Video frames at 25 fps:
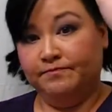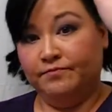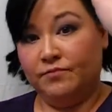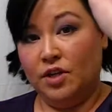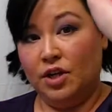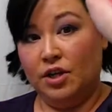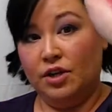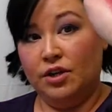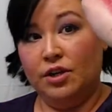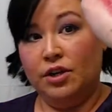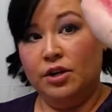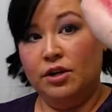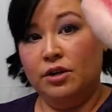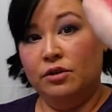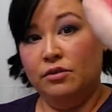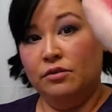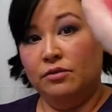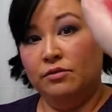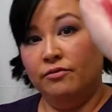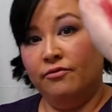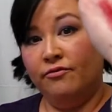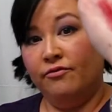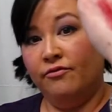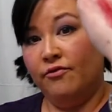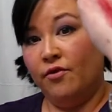There you
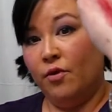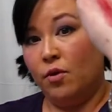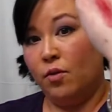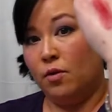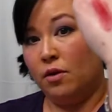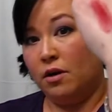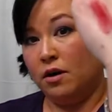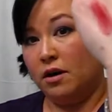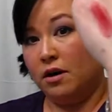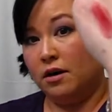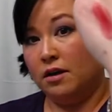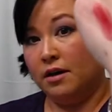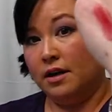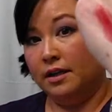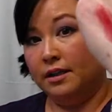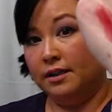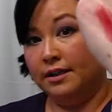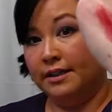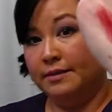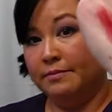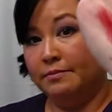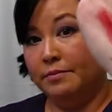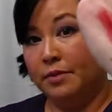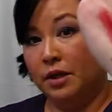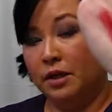go, for a
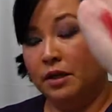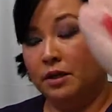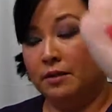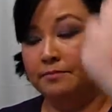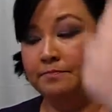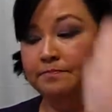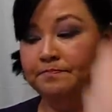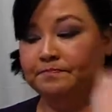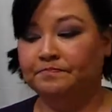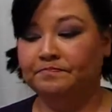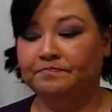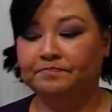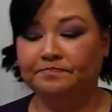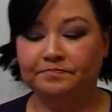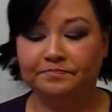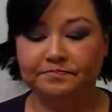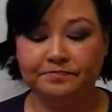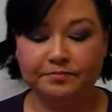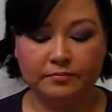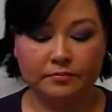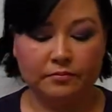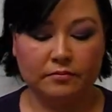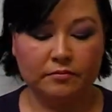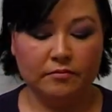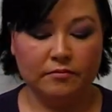lip balm.
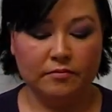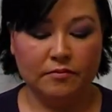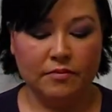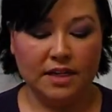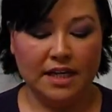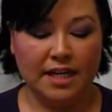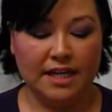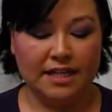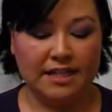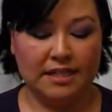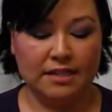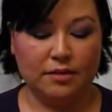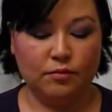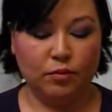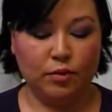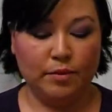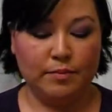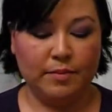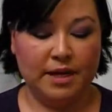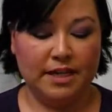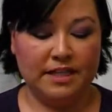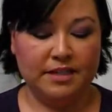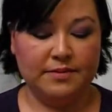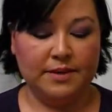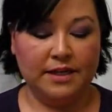It
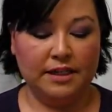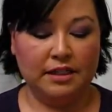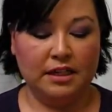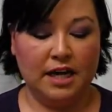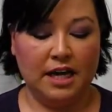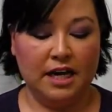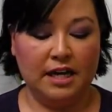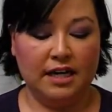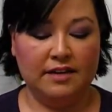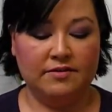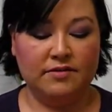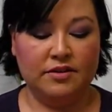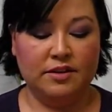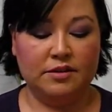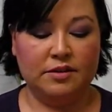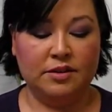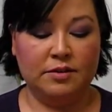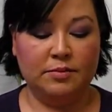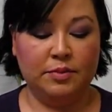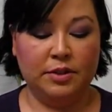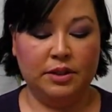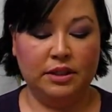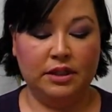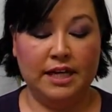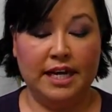reminds me a lot of those
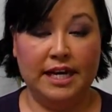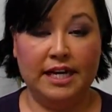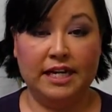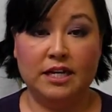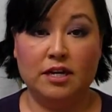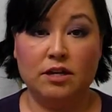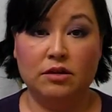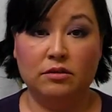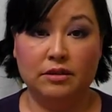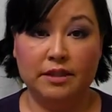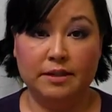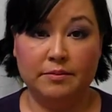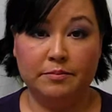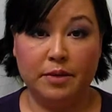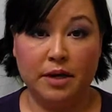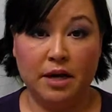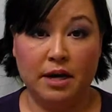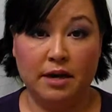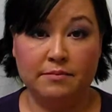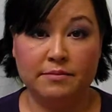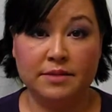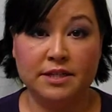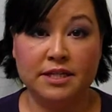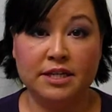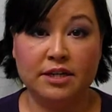Palladio lip
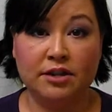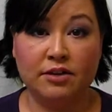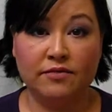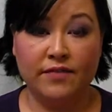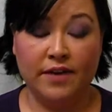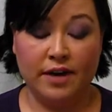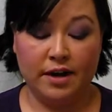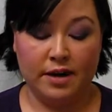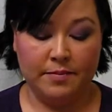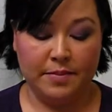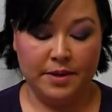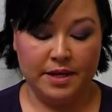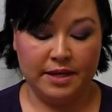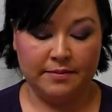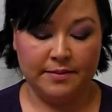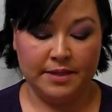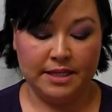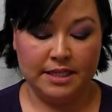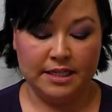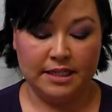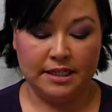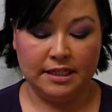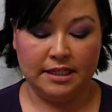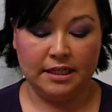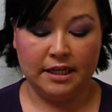balms that are very
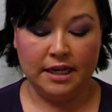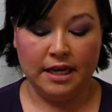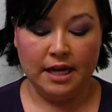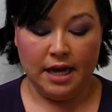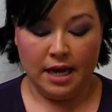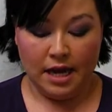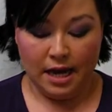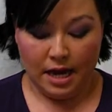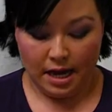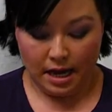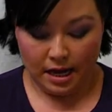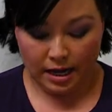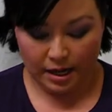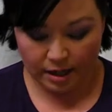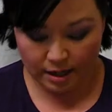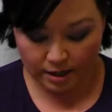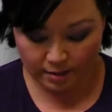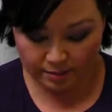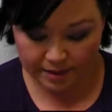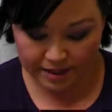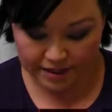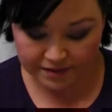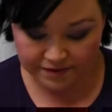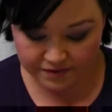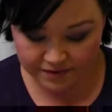pigmented.
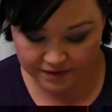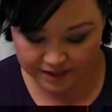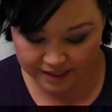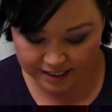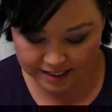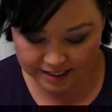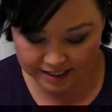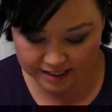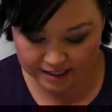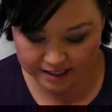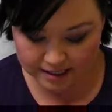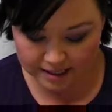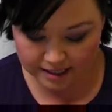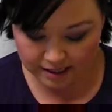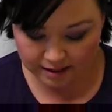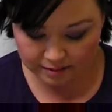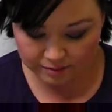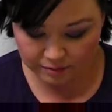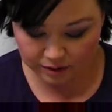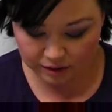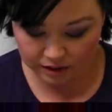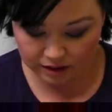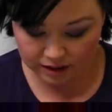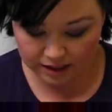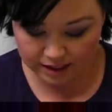And this, I
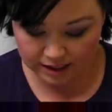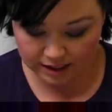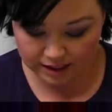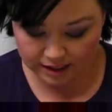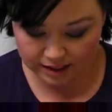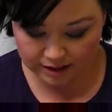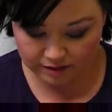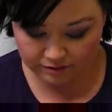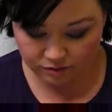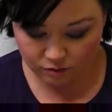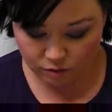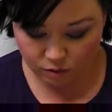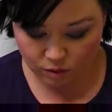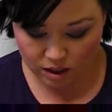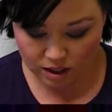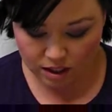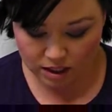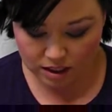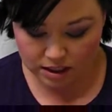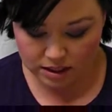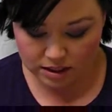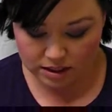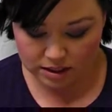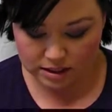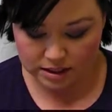believe,
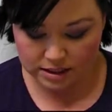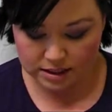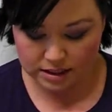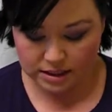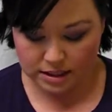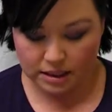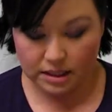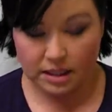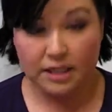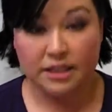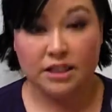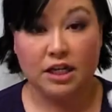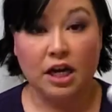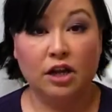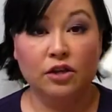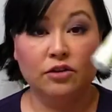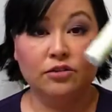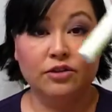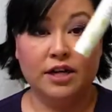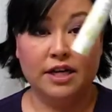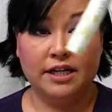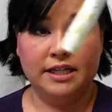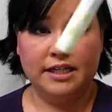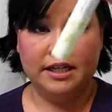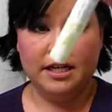was
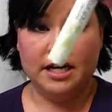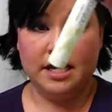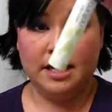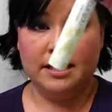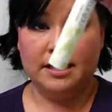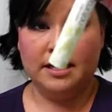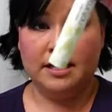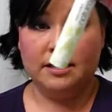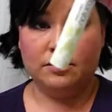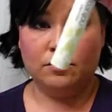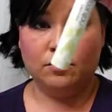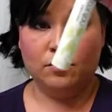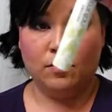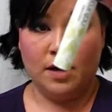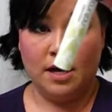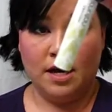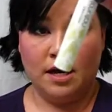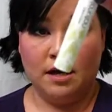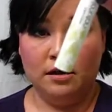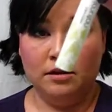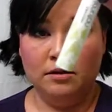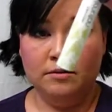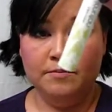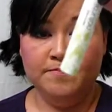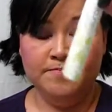$1.99 as
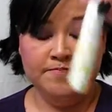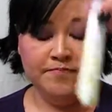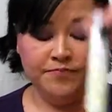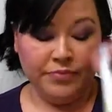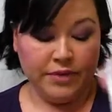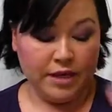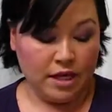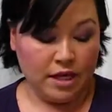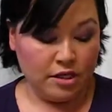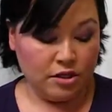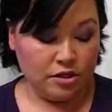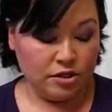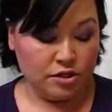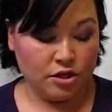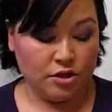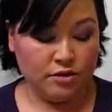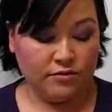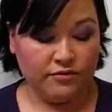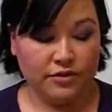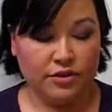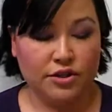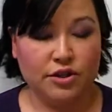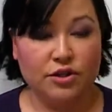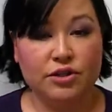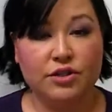well. So
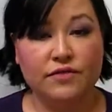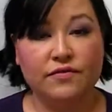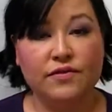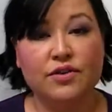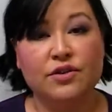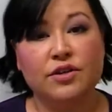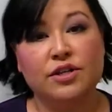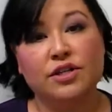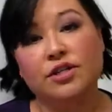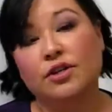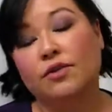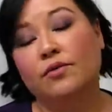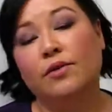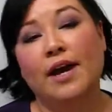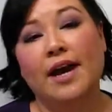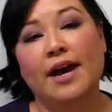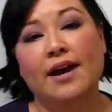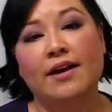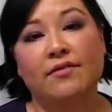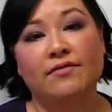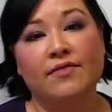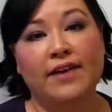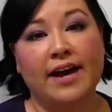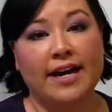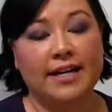for those of you that don't
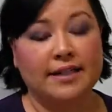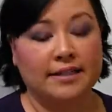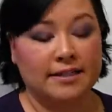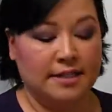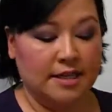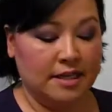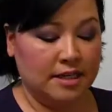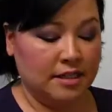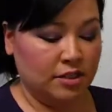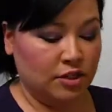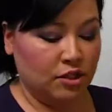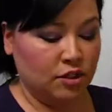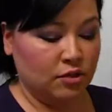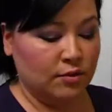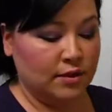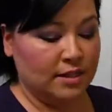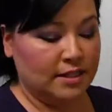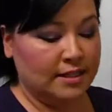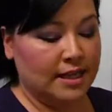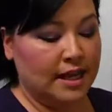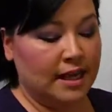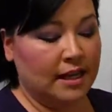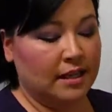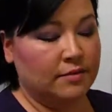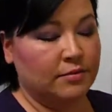have access to a
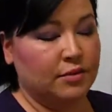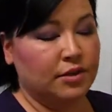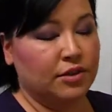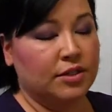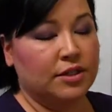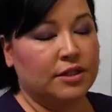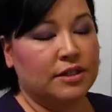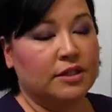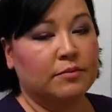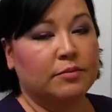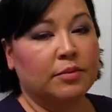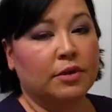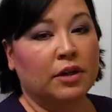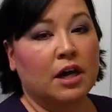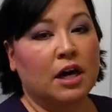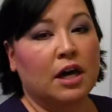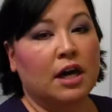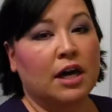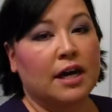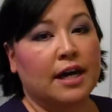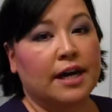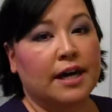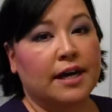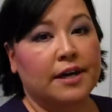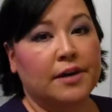Sally Beauty
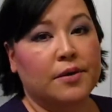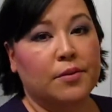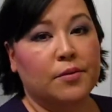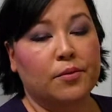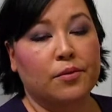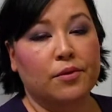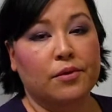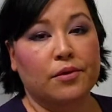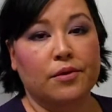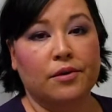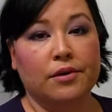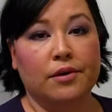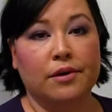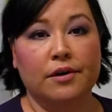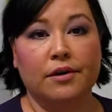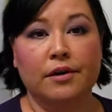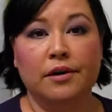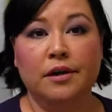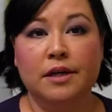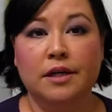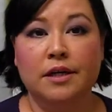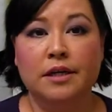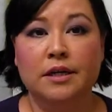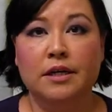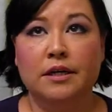Supply or,
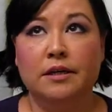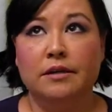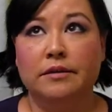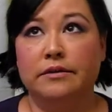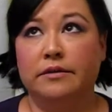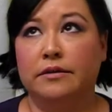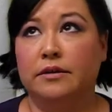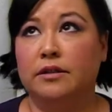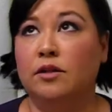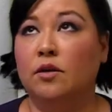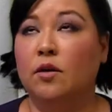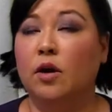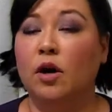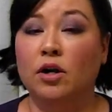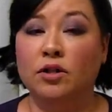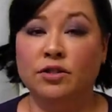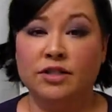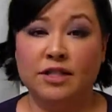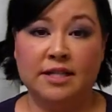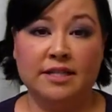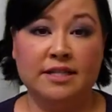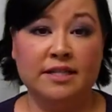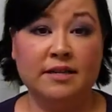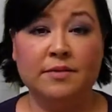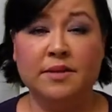you know,
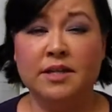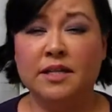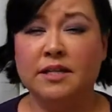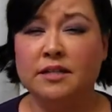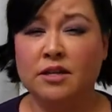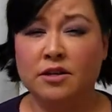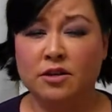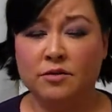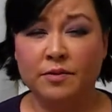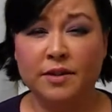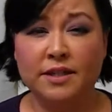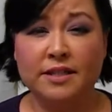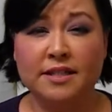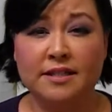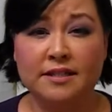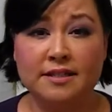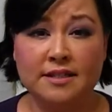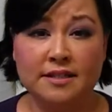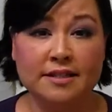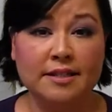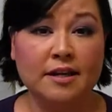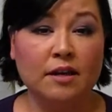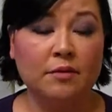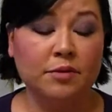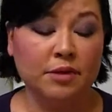Ulta, some of these other places
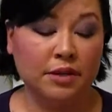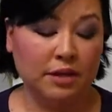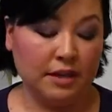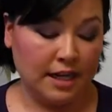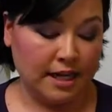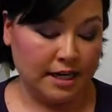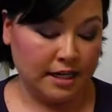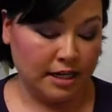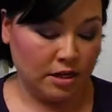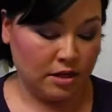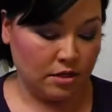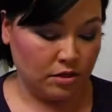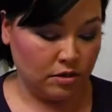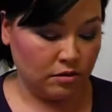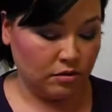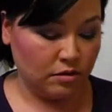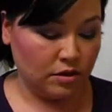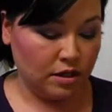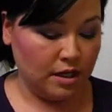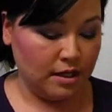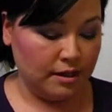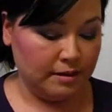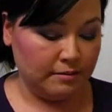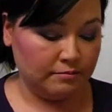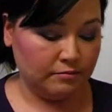that sell Palladio,
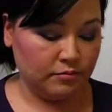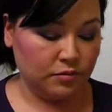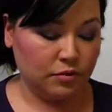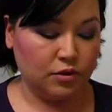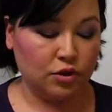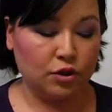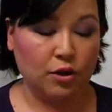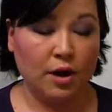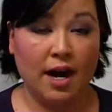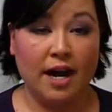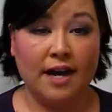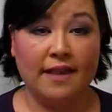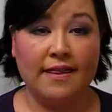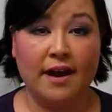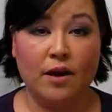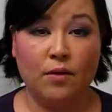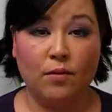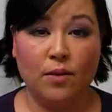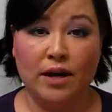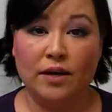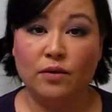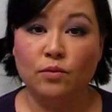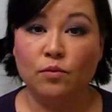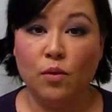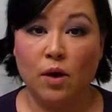try that
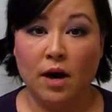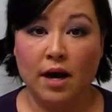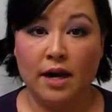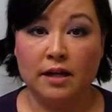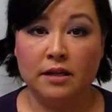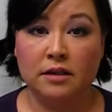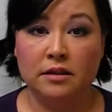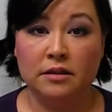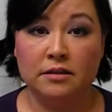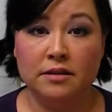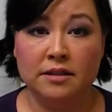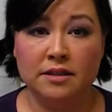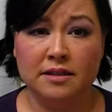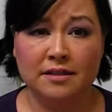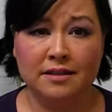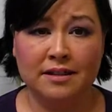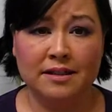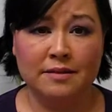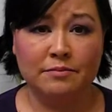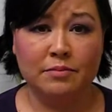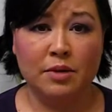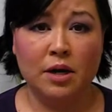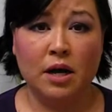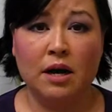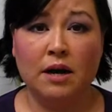Wet n Wild
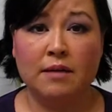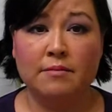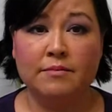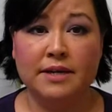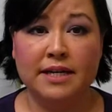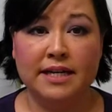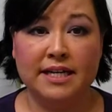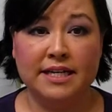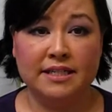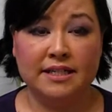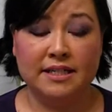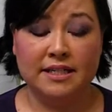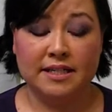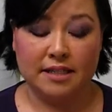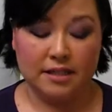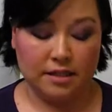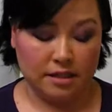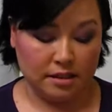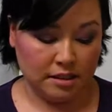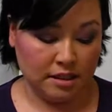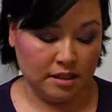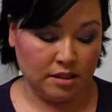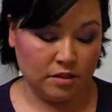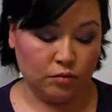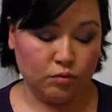lip balm.
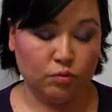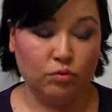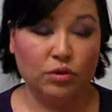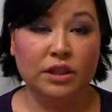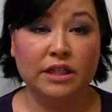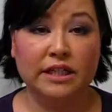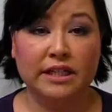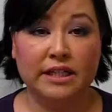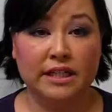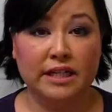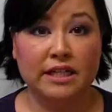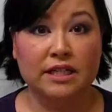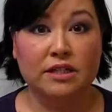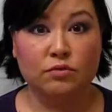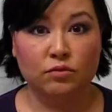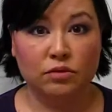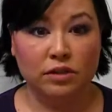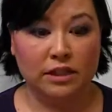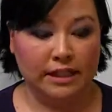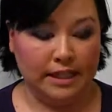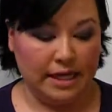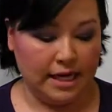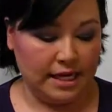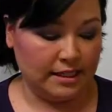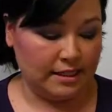It's
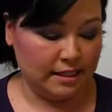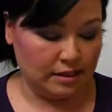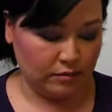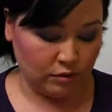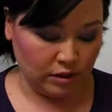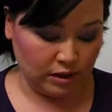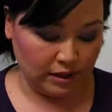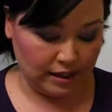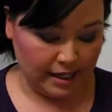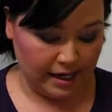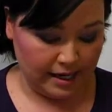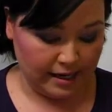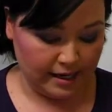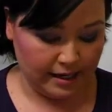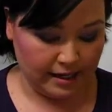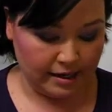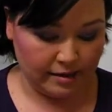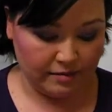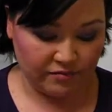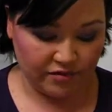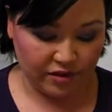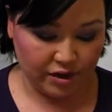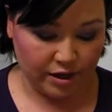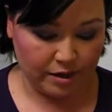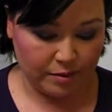really nice. I really like it.
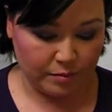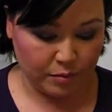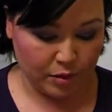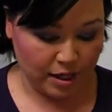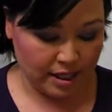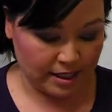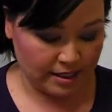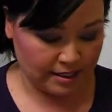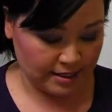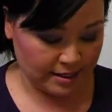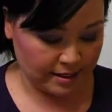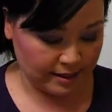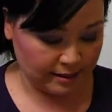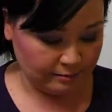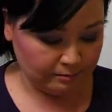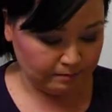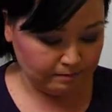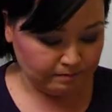I'm very impressed.